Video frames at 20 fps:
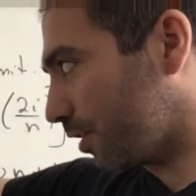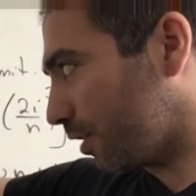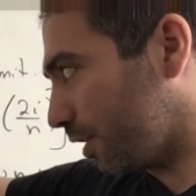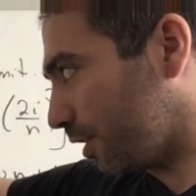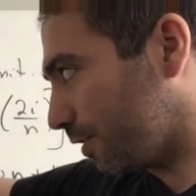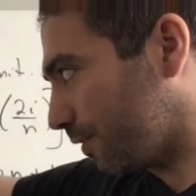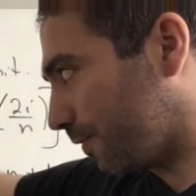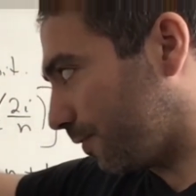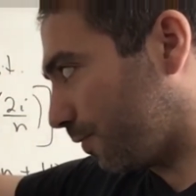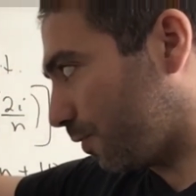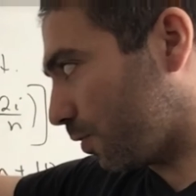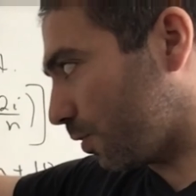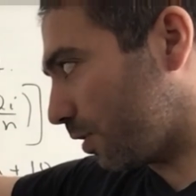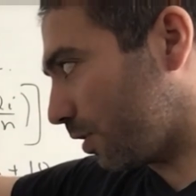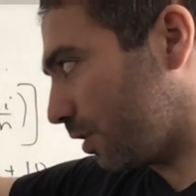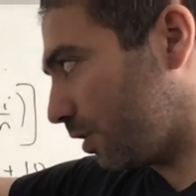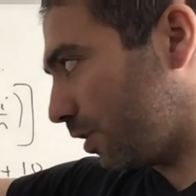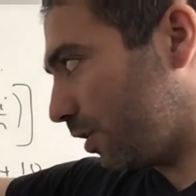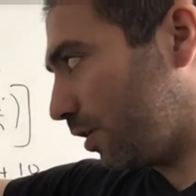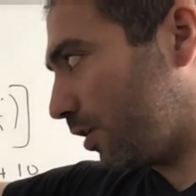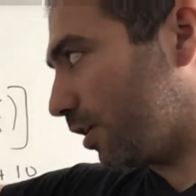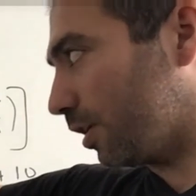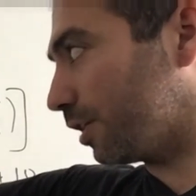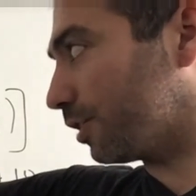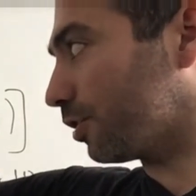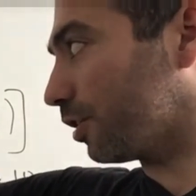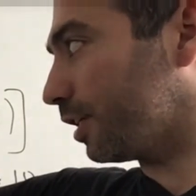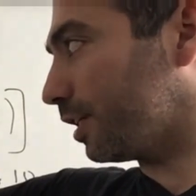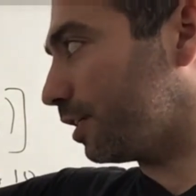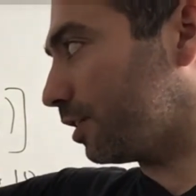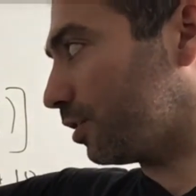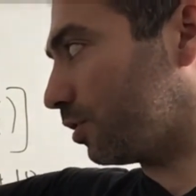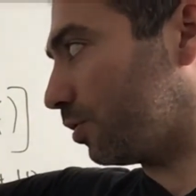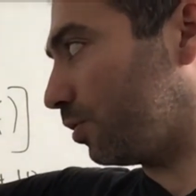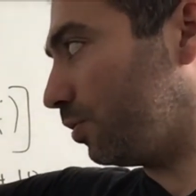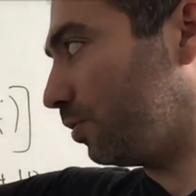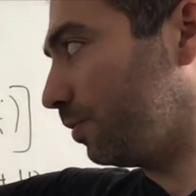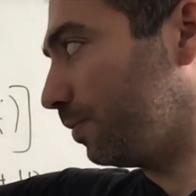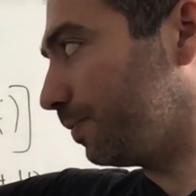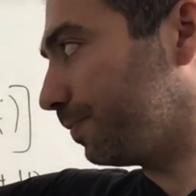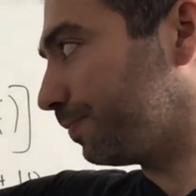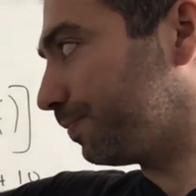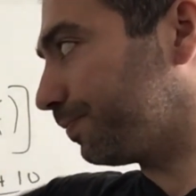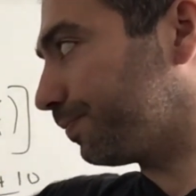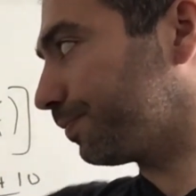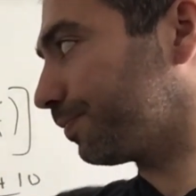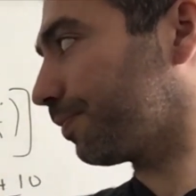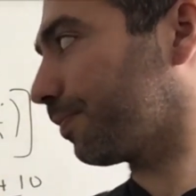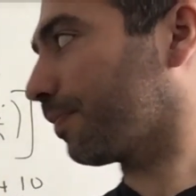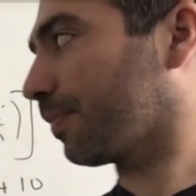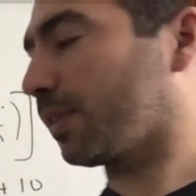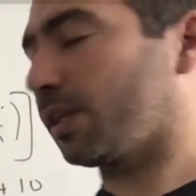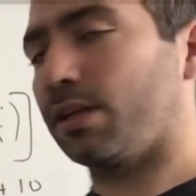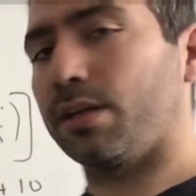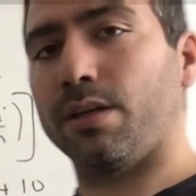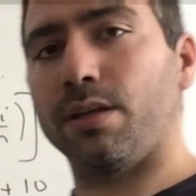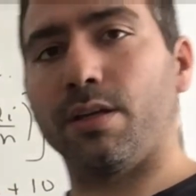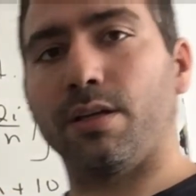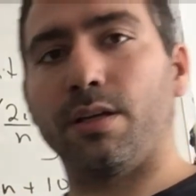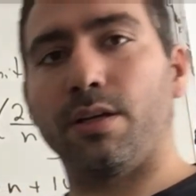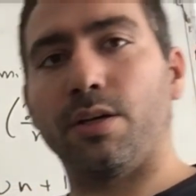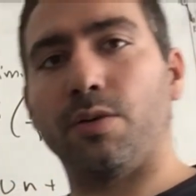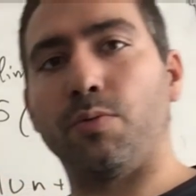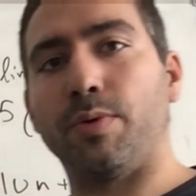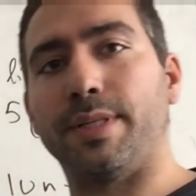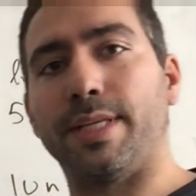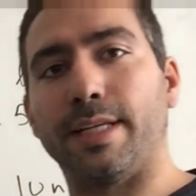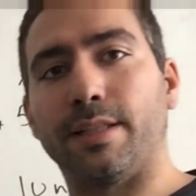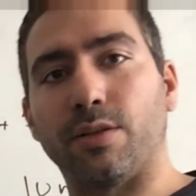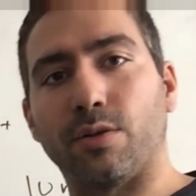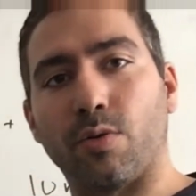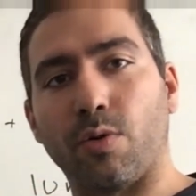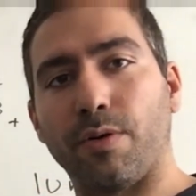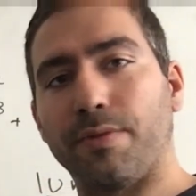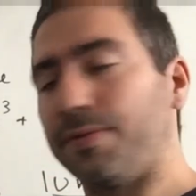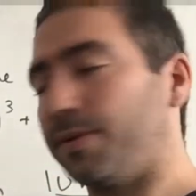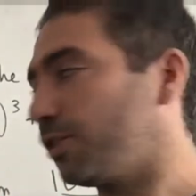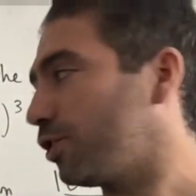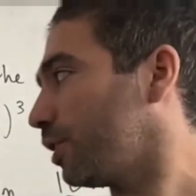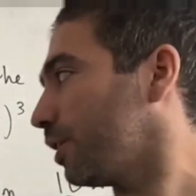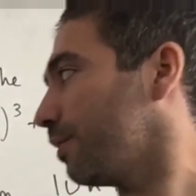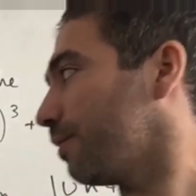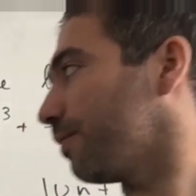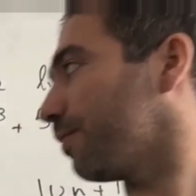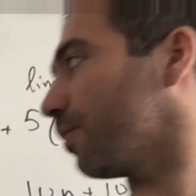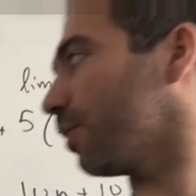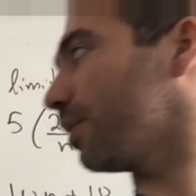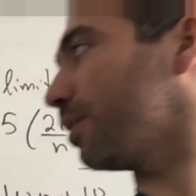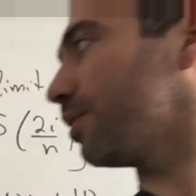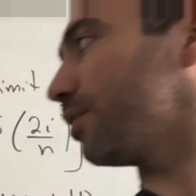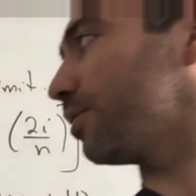is 2, we take the coefficient in front.